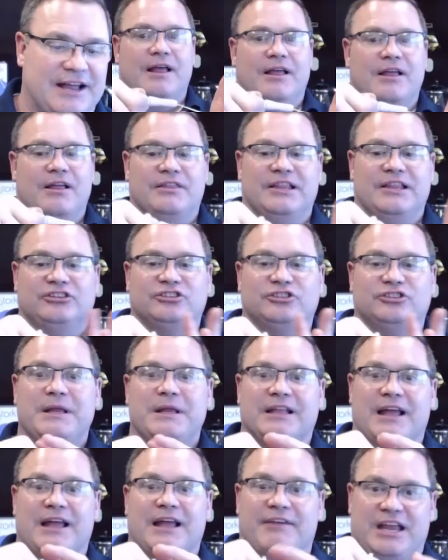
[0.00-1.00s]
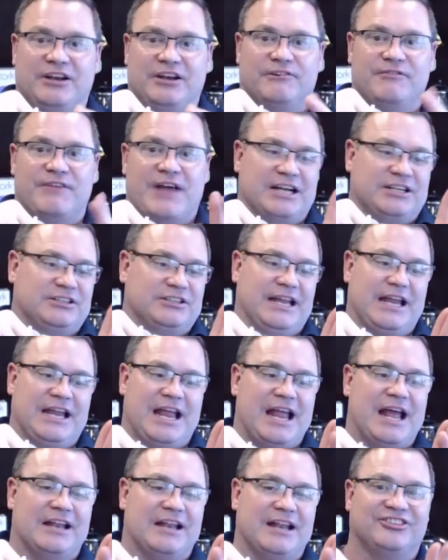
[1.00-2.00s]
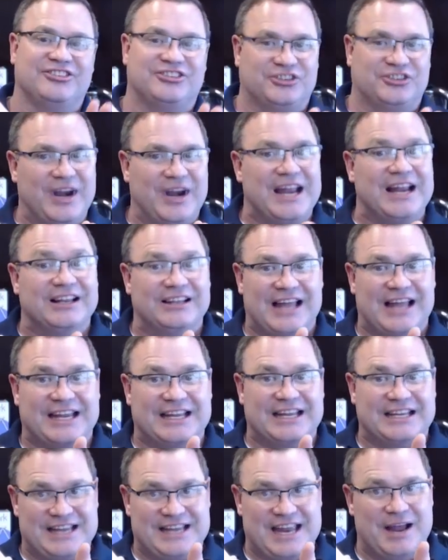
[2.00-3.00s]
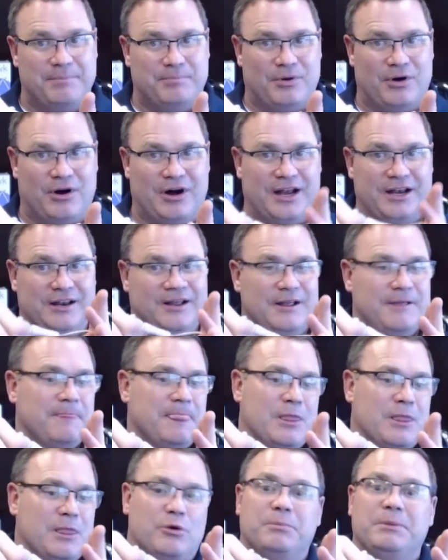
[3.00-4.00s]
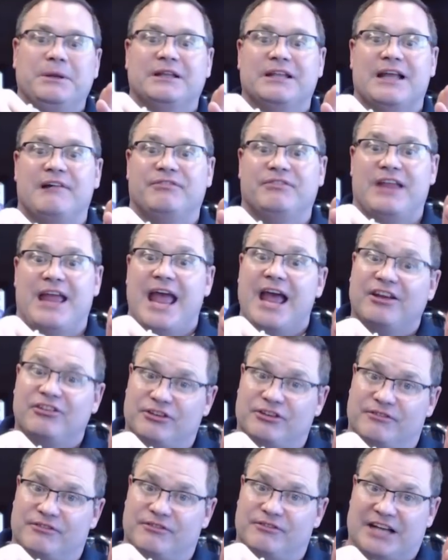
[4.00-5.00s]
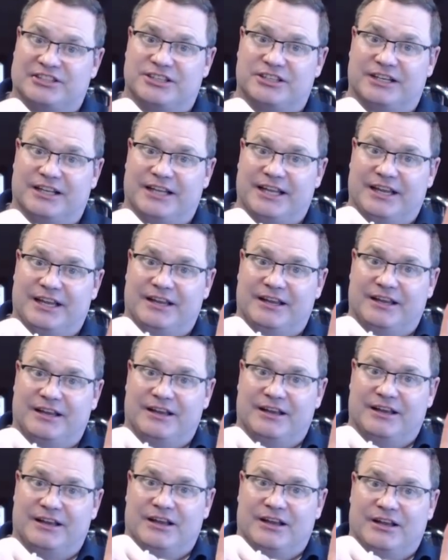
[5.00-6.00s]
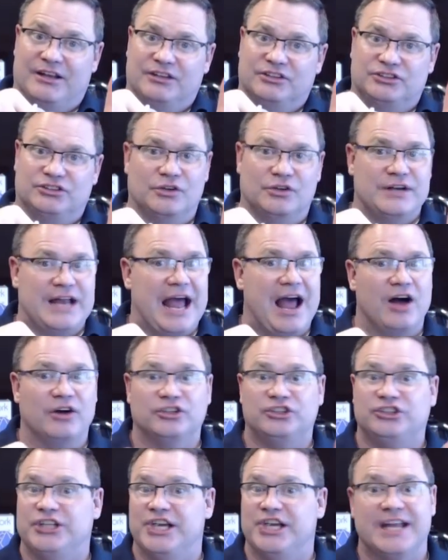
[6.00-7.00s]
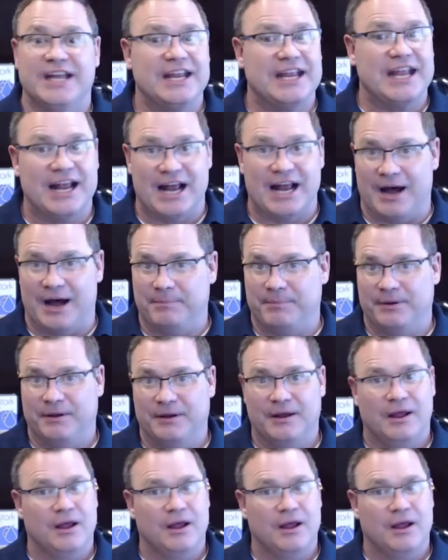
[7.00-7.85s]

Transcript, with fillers: this will be left intervaginally, and the string, like a tampon, will be left extravaginally. So now she can get up,